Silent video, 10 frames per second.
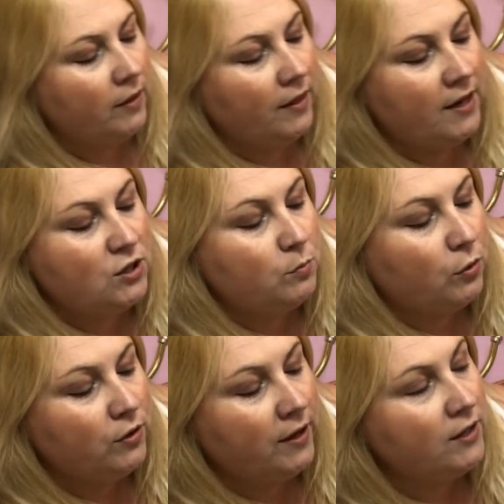There's your
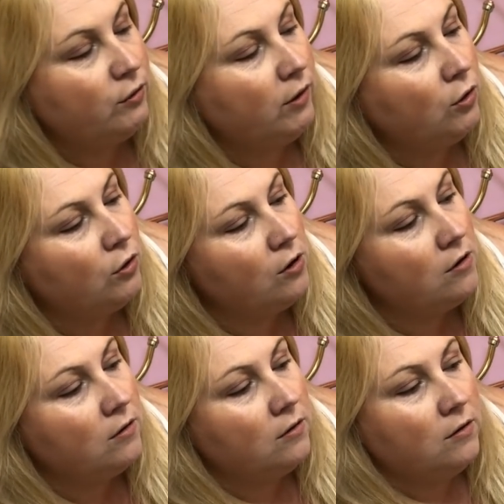button there to record.
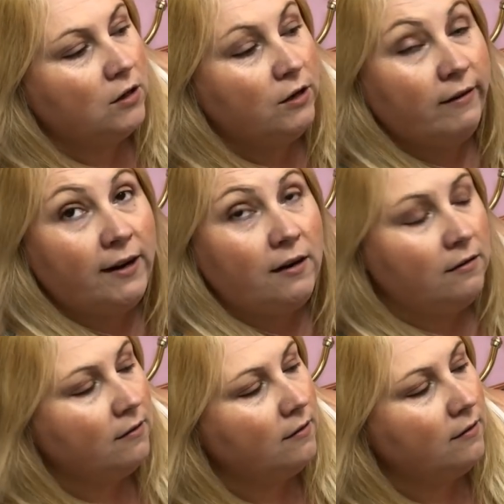Look, are you ready?